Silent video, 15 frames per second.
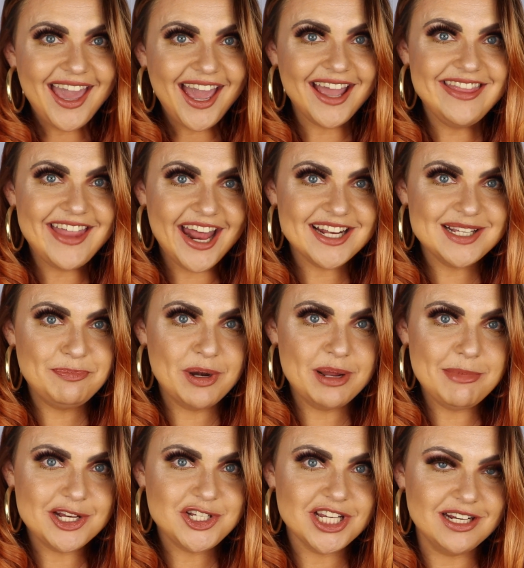And that is pretty
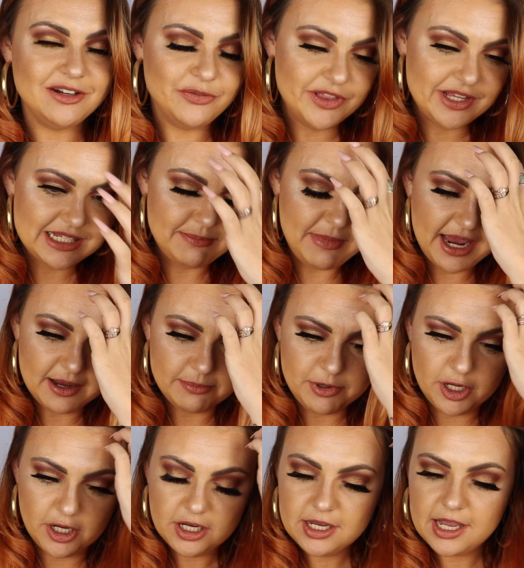much it for this makeup
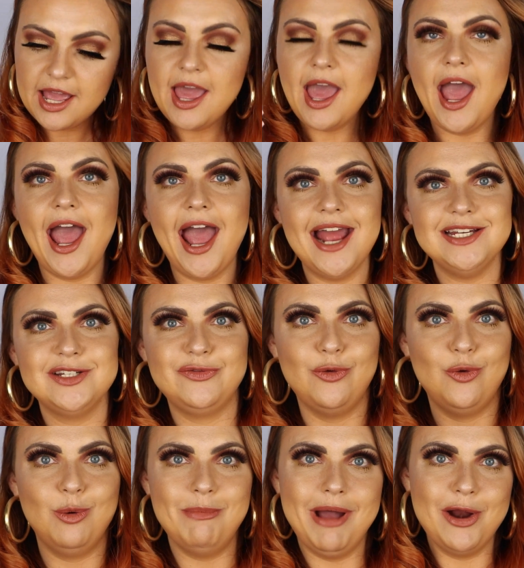look and
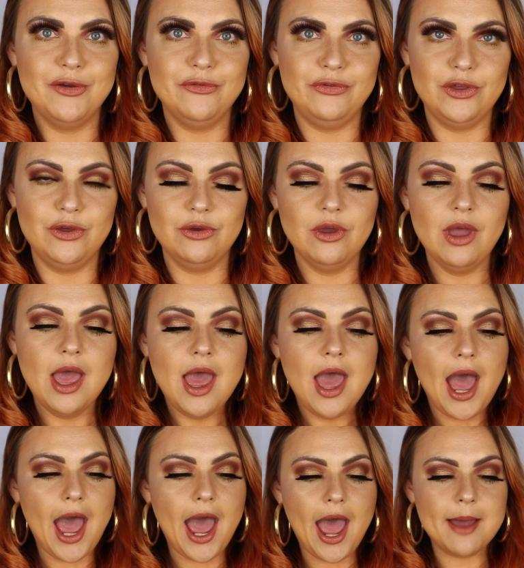for my review.
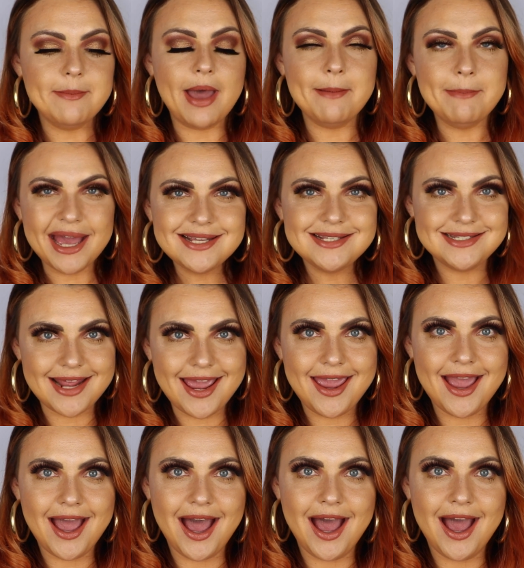I must say
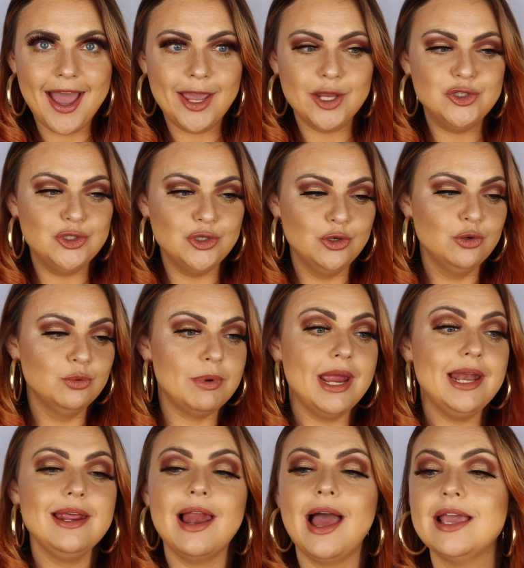I do
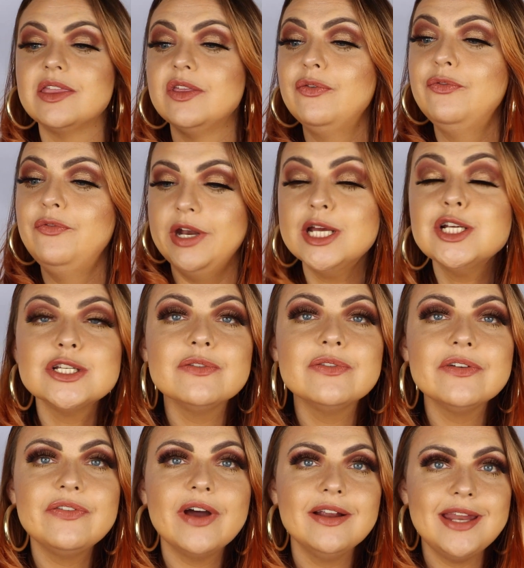really like the finish of the
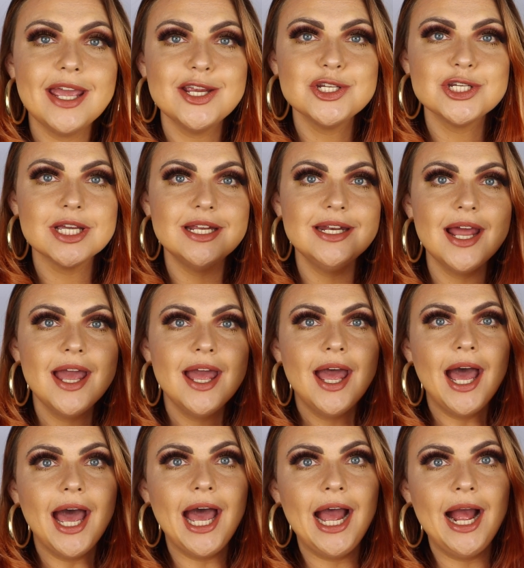foundation,
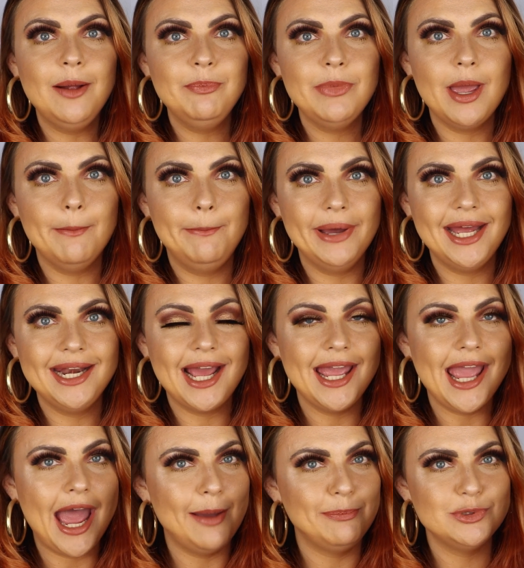but
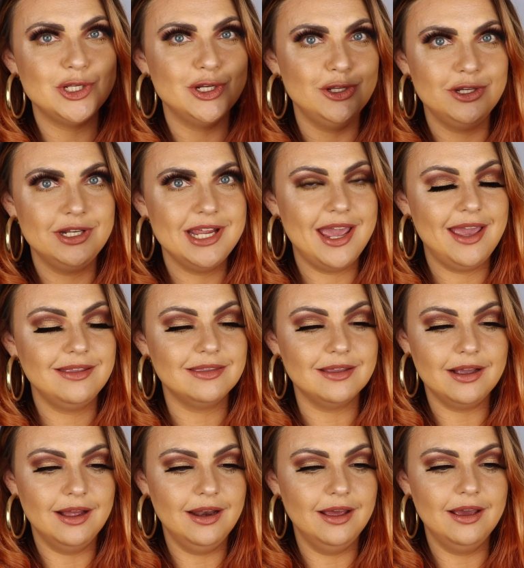I absolutely hate the
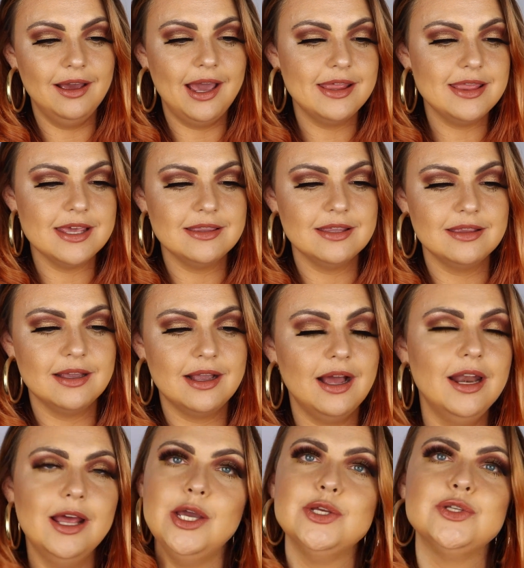color. I think that the
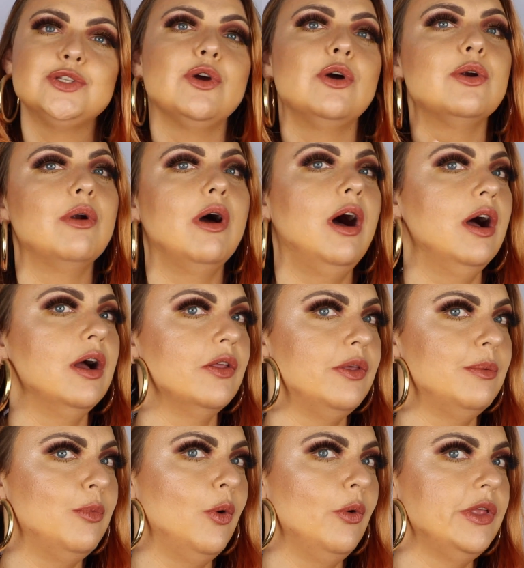color is so wrong.
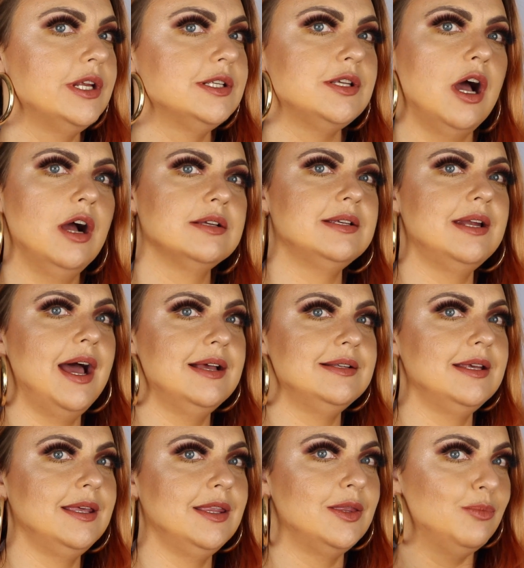The more that it's
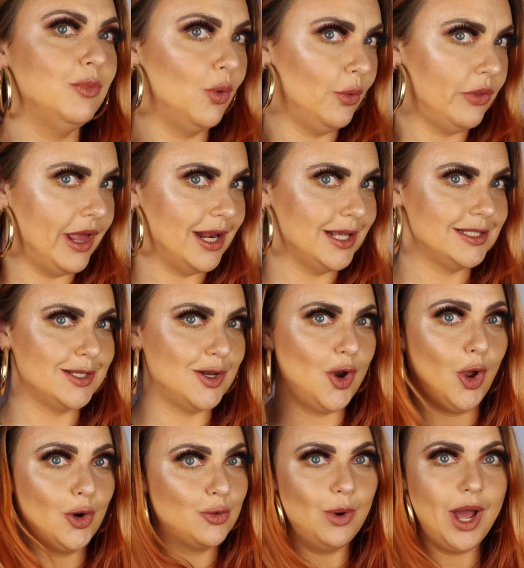oxidizing, the more that it's
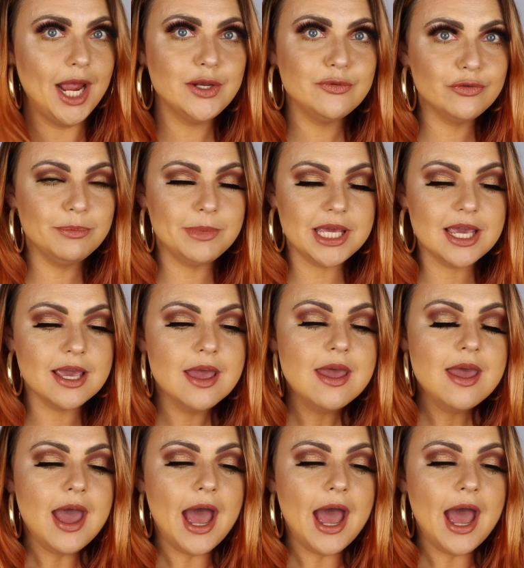not right for me.